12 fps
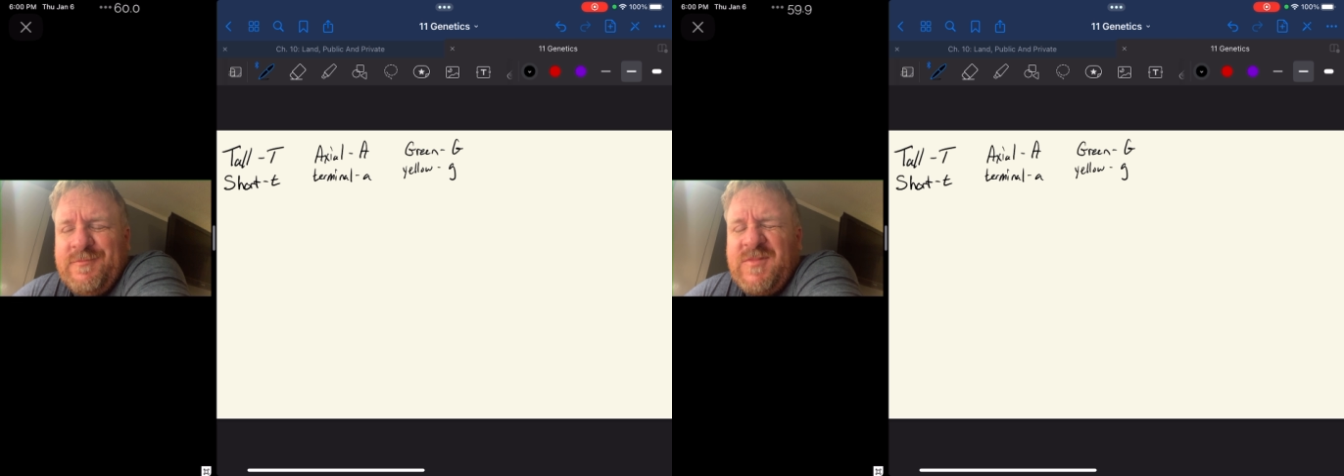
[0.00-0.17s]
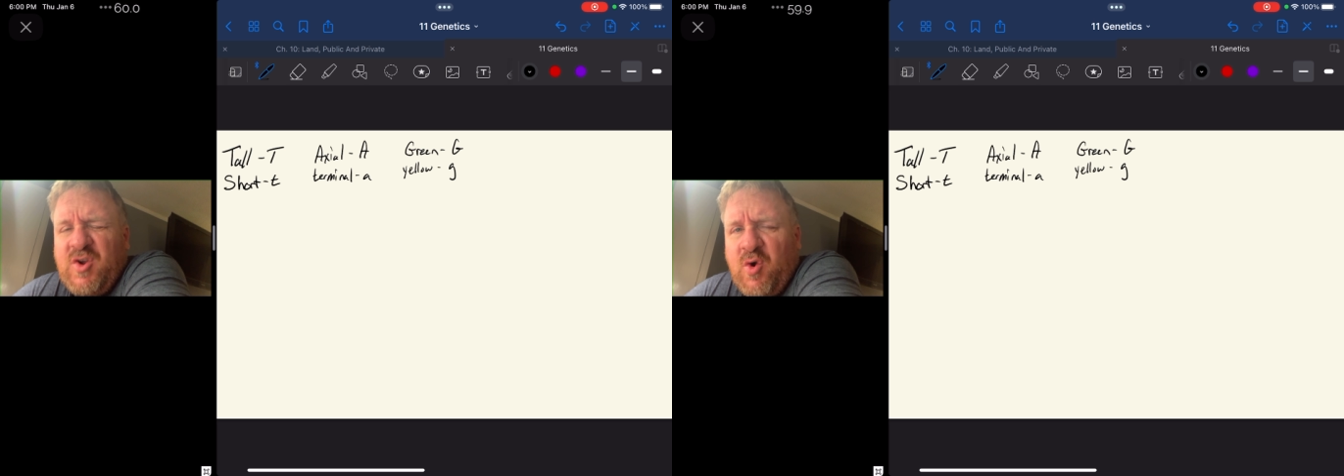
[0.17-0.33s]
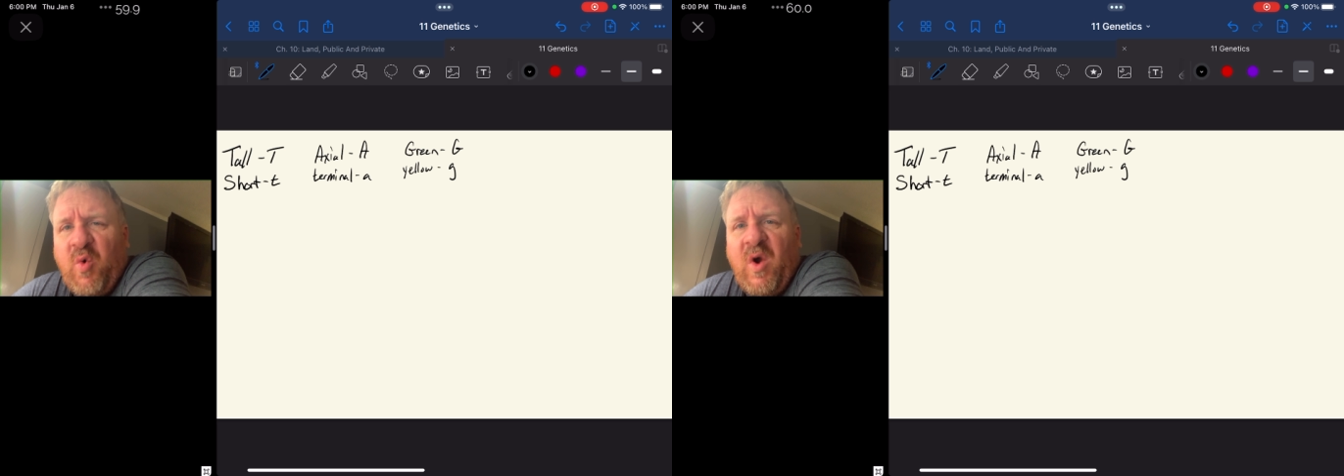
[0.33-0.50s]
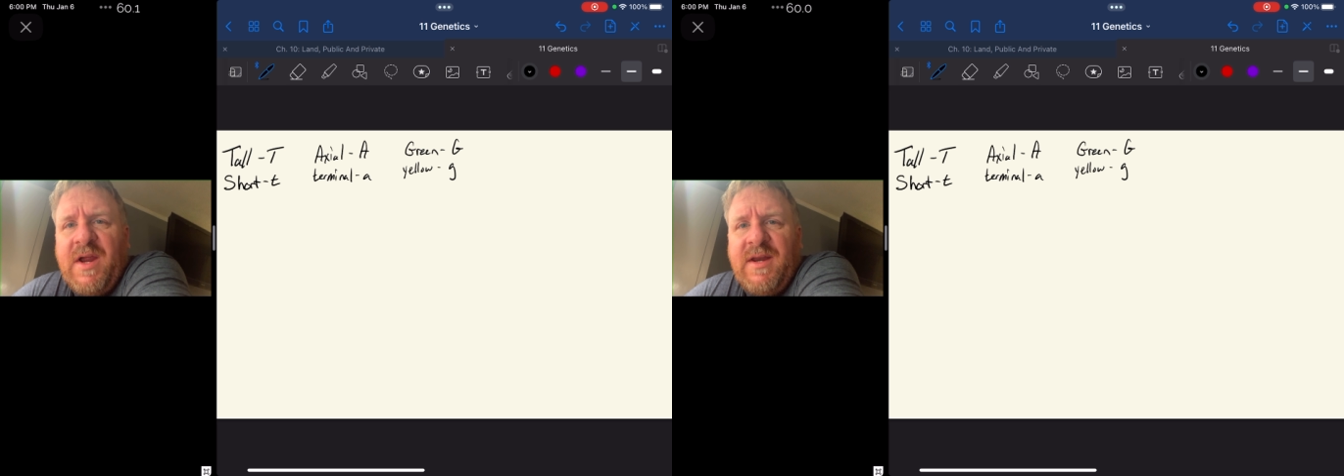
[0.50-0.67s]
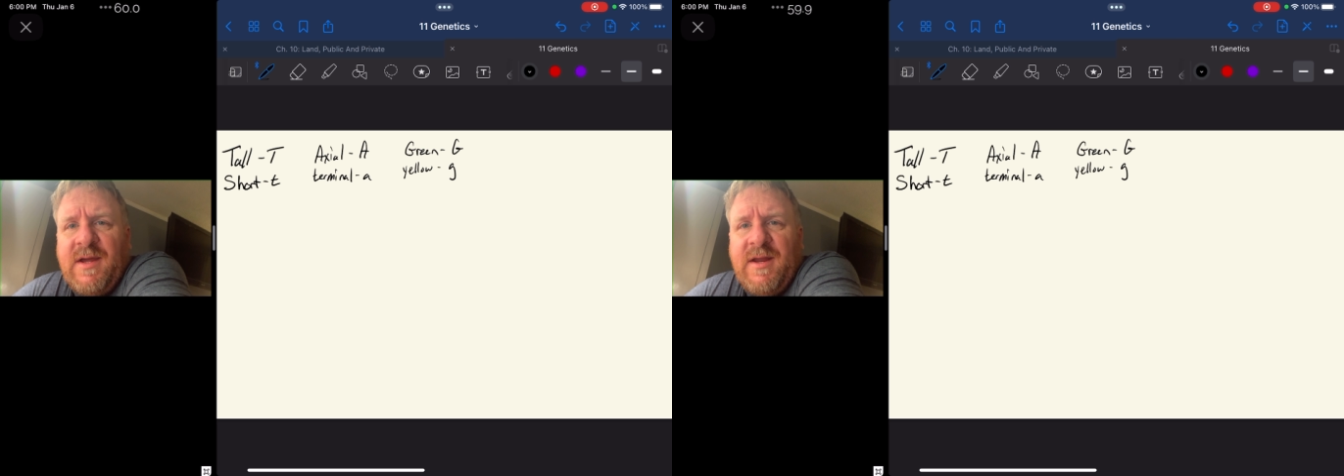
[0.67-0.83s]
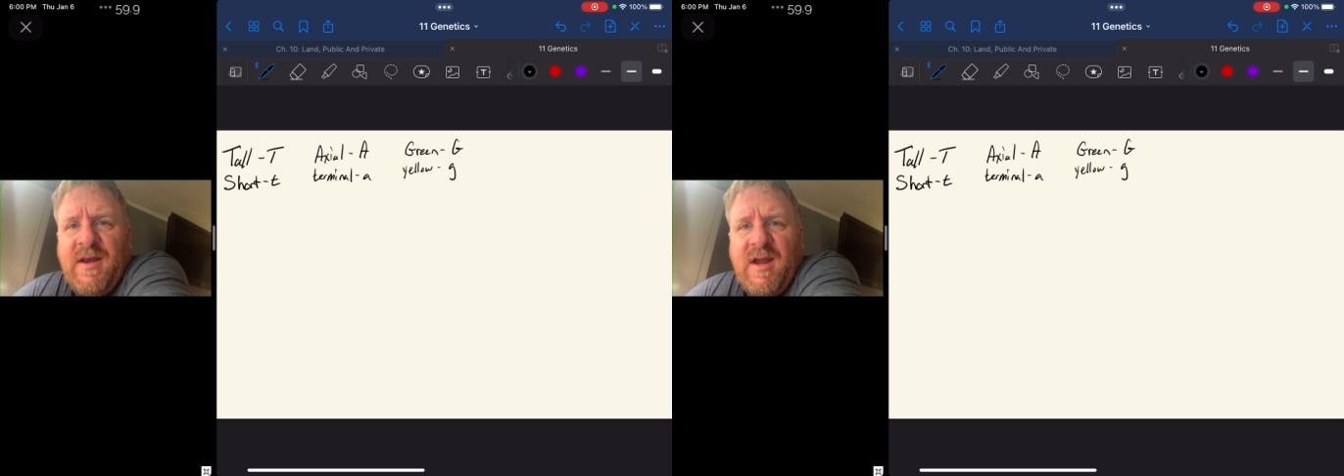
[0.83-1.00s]
quite
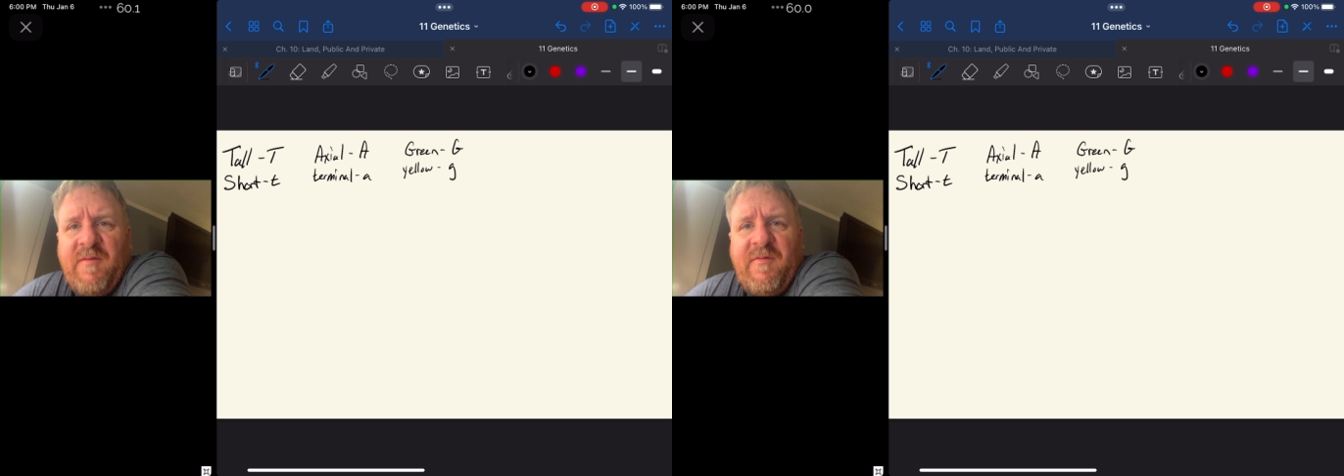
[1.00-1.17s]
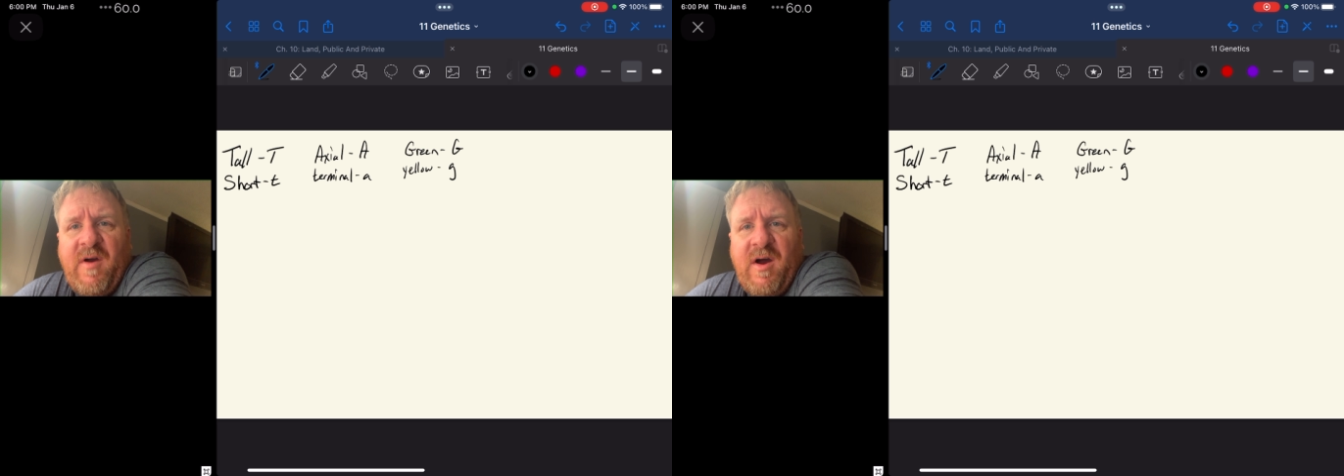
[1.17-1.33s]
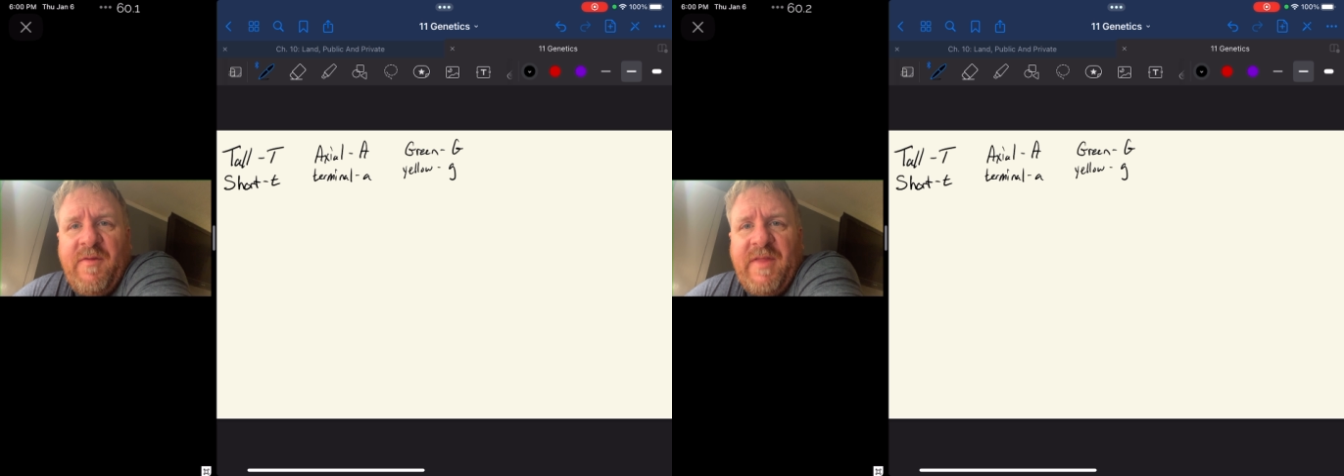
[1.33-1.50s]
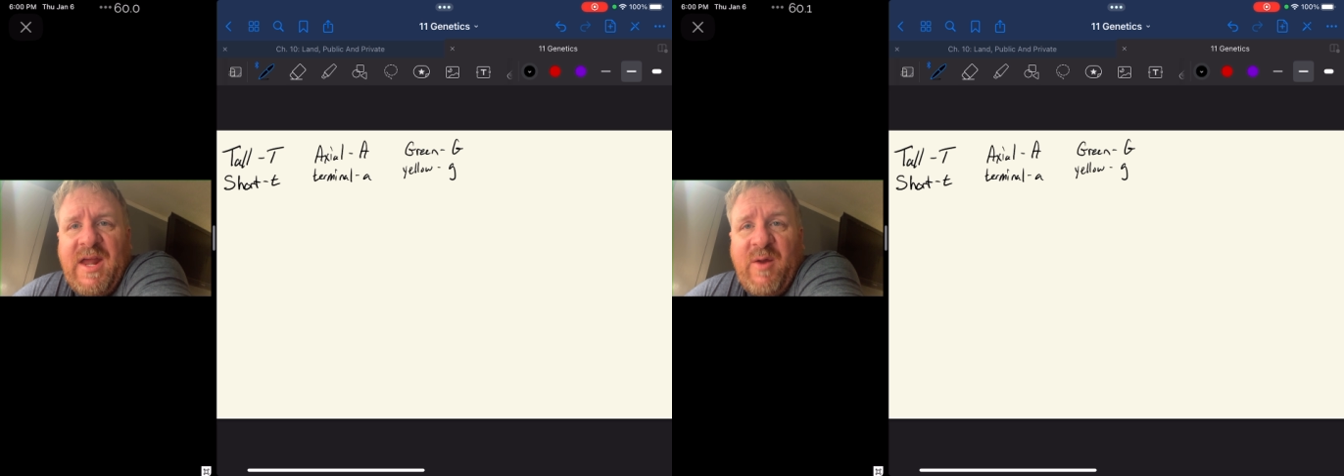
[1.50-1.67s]
enough on that.